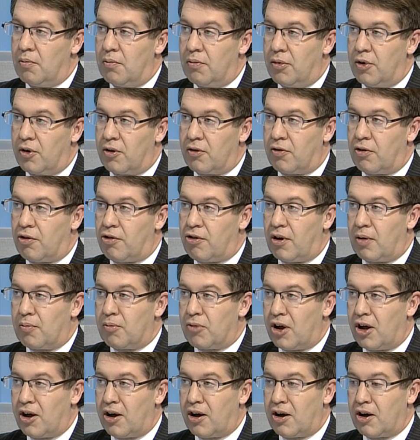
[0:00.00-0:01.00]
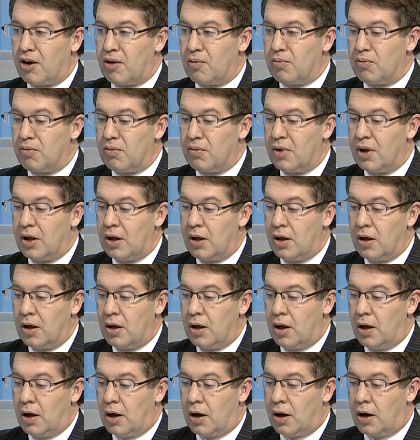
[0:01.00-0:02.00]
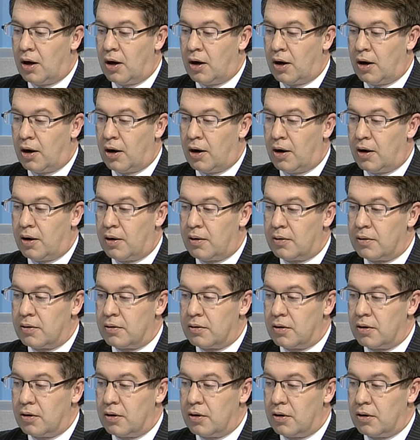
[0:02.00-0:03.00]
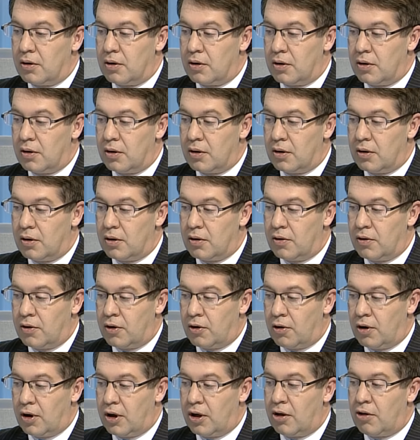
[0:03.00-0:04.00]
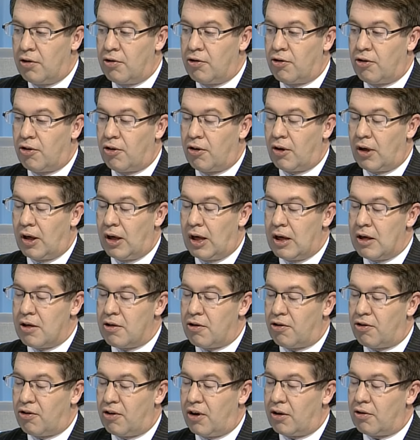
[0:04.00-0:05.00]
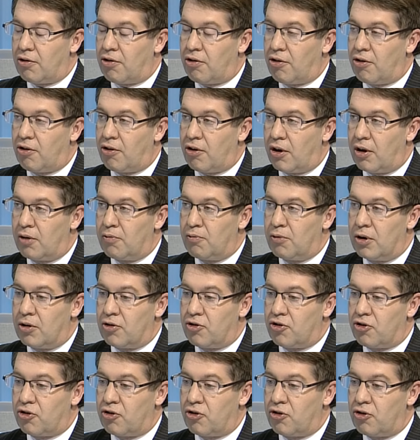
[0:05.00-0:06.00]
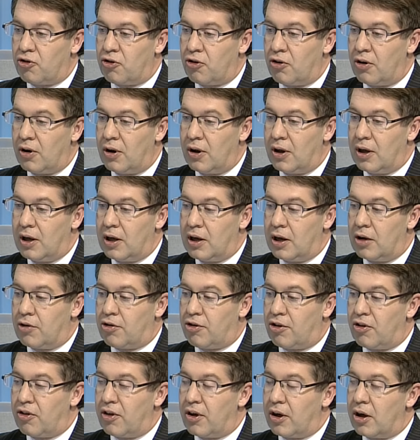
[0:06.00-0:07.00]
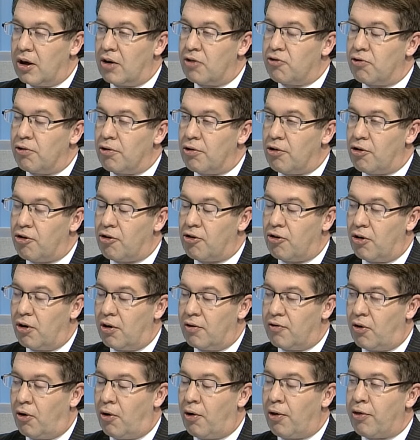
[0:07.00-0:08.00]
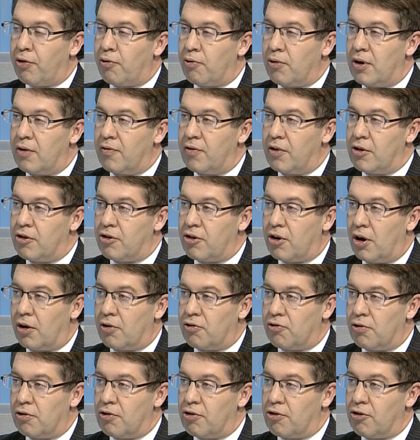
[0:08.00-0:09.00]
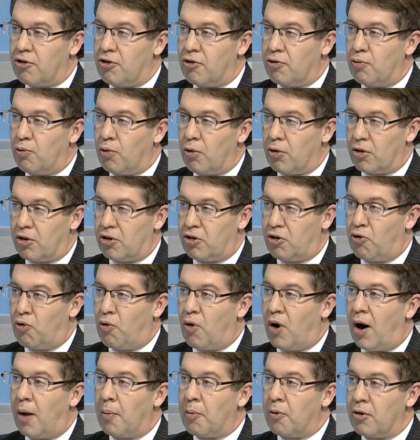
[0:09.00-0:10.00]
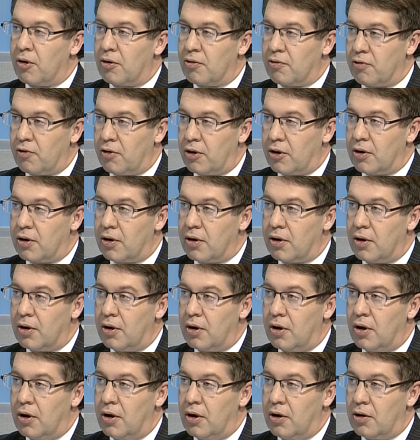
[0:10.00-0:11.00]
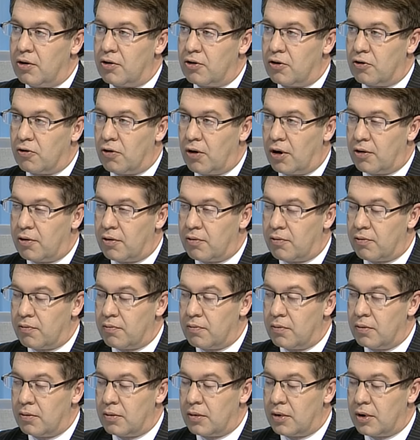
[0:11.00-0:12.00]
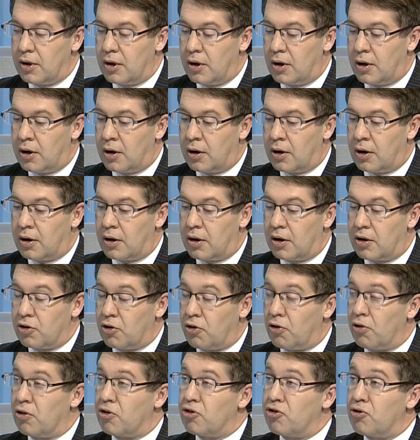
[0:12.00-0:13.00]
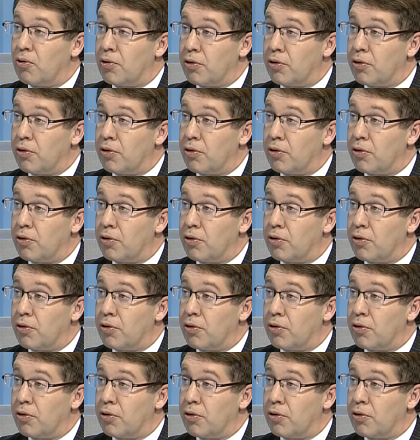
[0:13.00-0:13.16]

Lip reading: But at the same time, there is a sense in which it's in the interest of all three of these countries to work cooperatively to try to encourage North